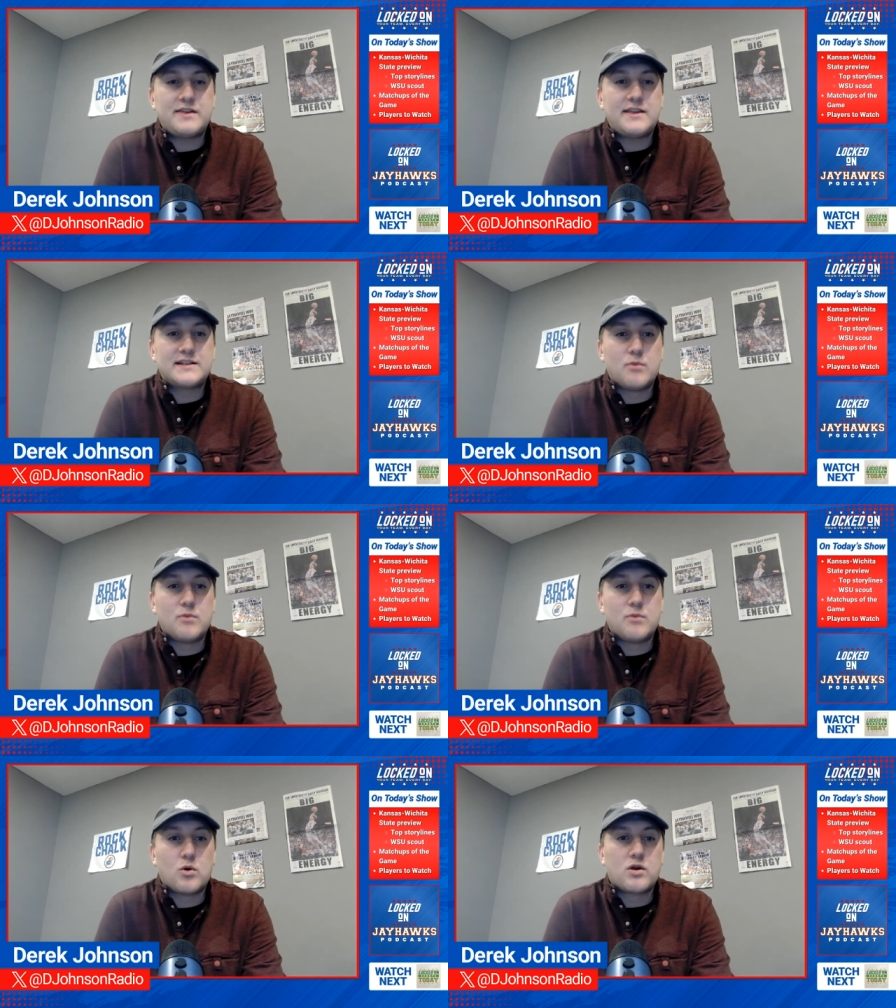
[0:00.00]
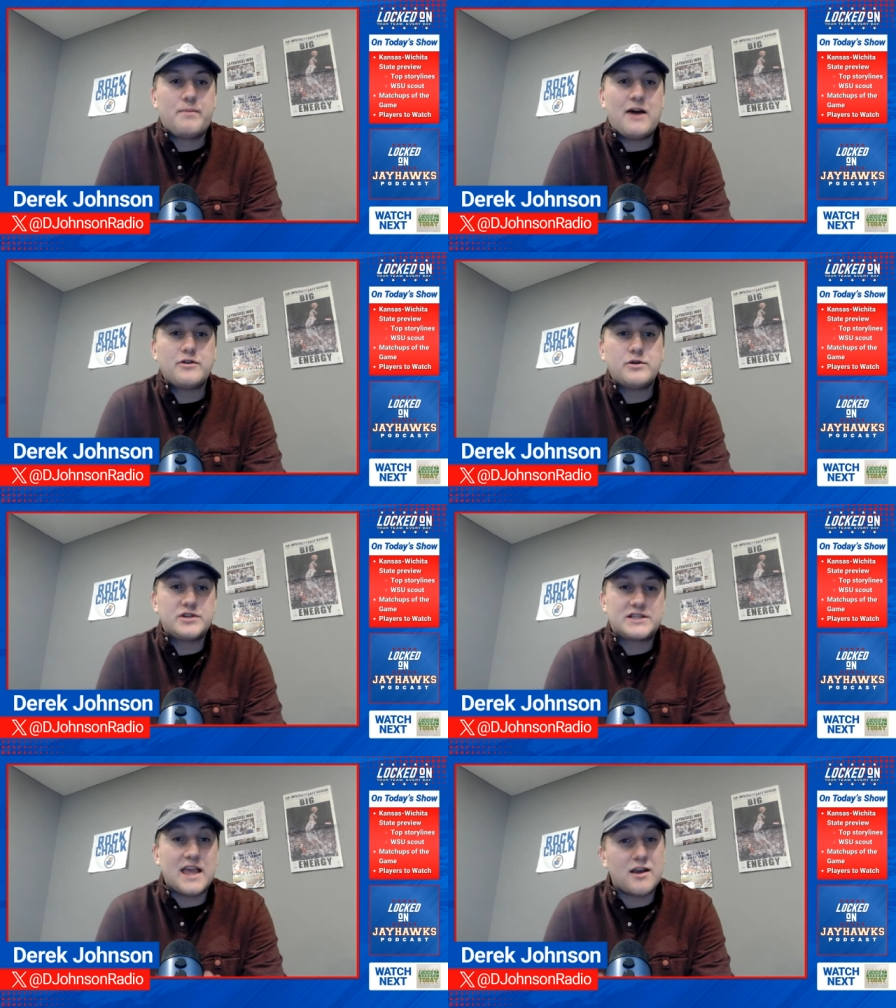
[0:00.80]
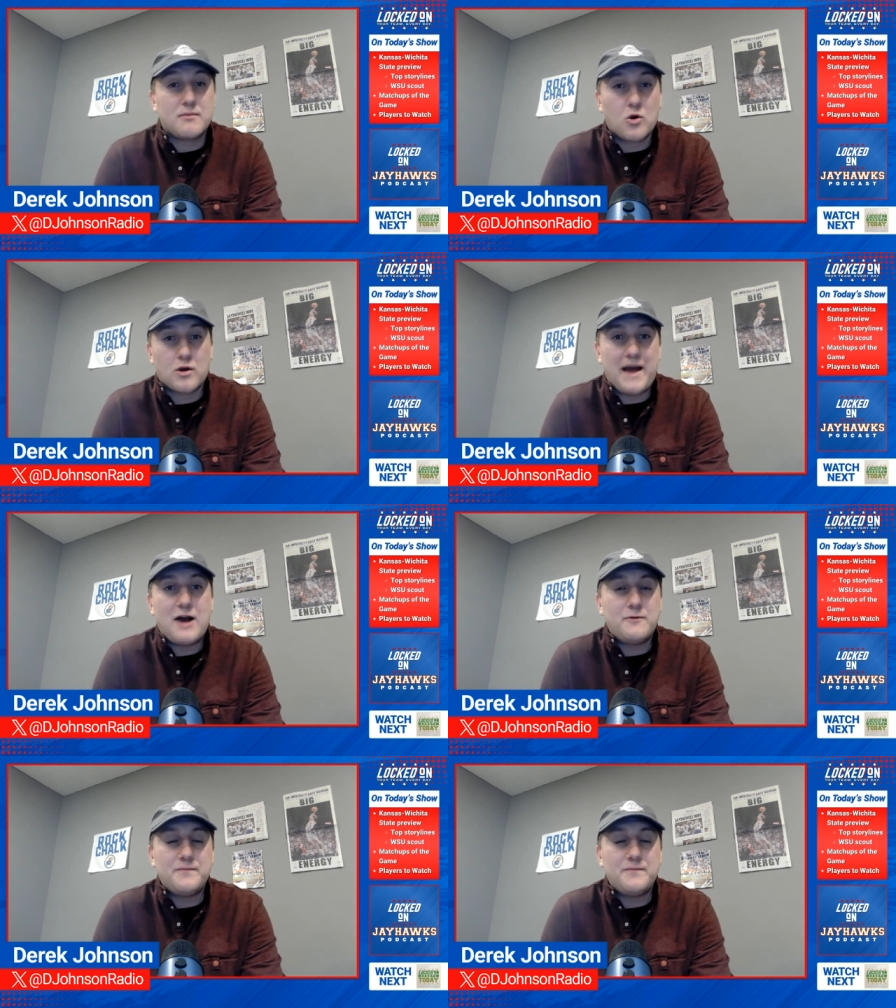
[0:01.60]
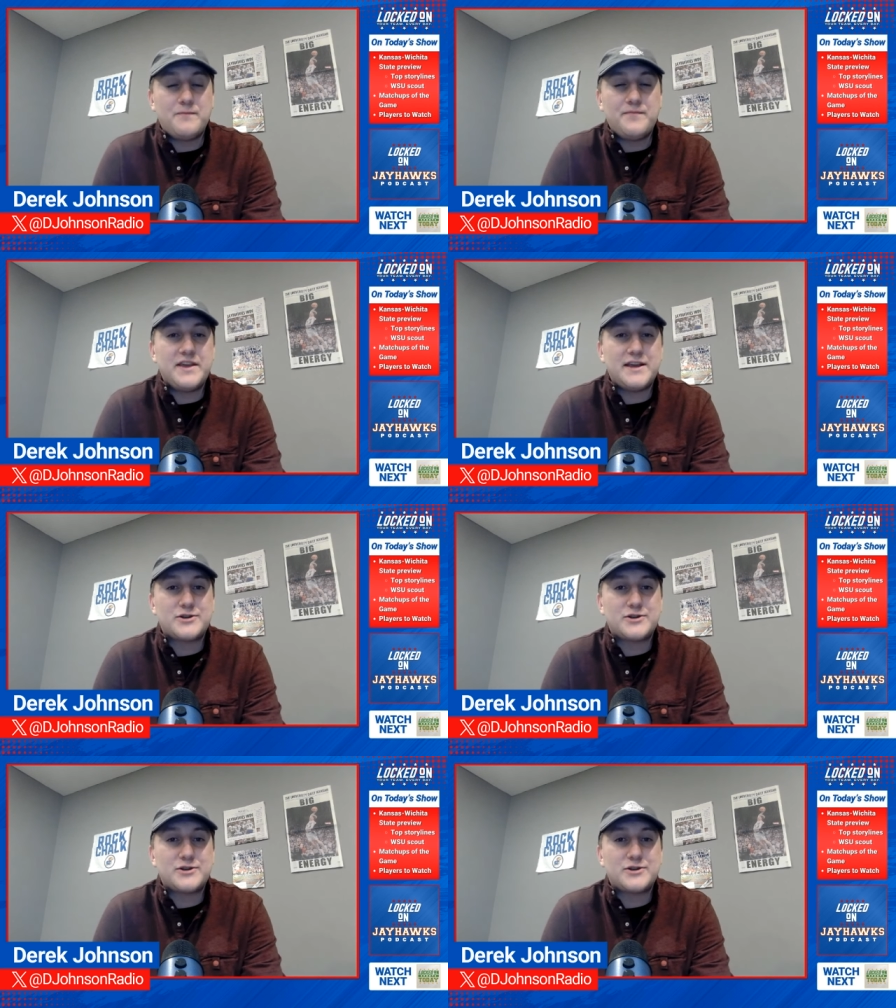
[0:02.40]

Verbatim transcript: I think it's more about you just think more about the